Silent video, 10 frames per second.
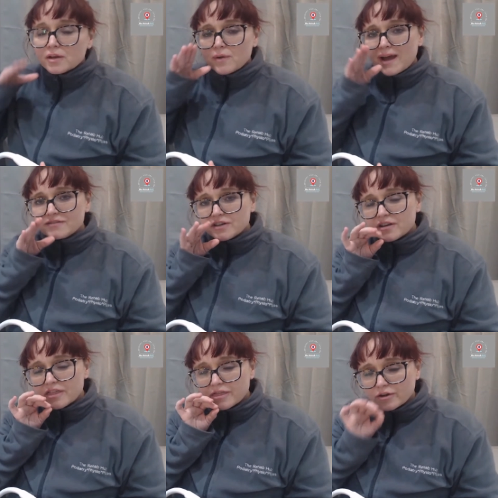Now, after your
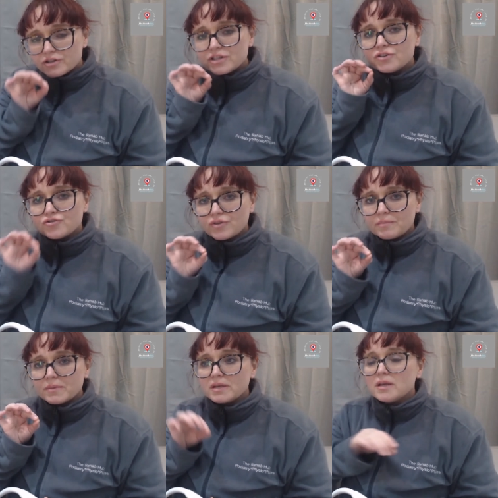third
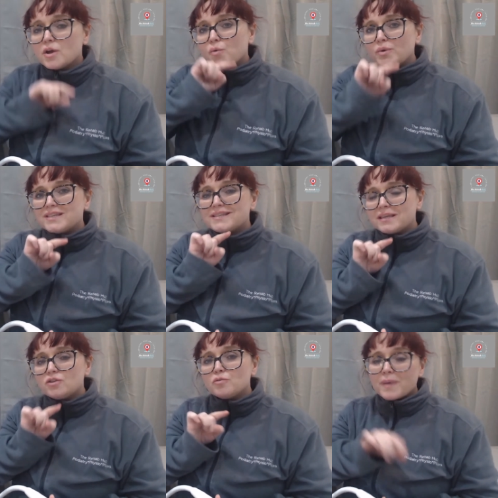treatment, we
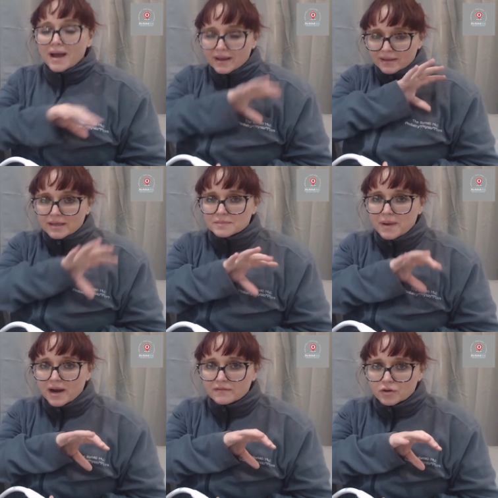see you back, and that's
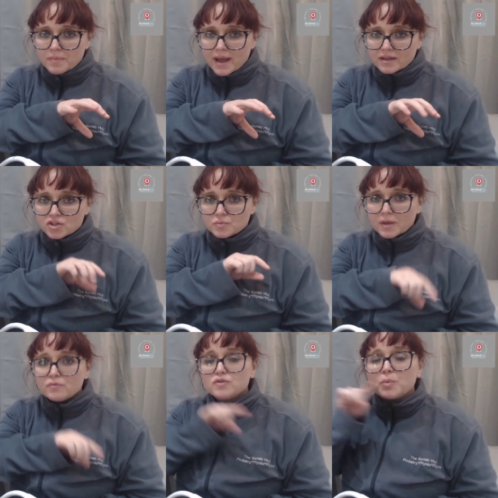part of your package as
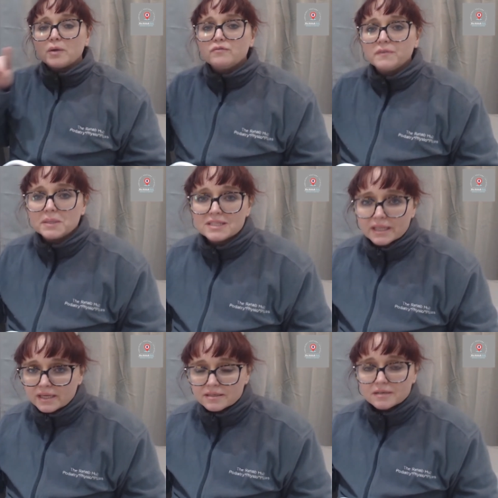well, 12 weeks
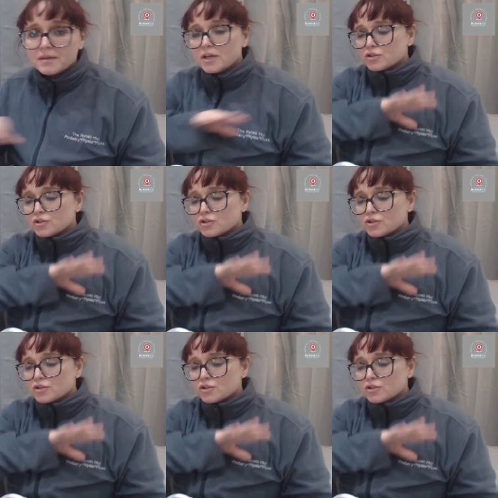later.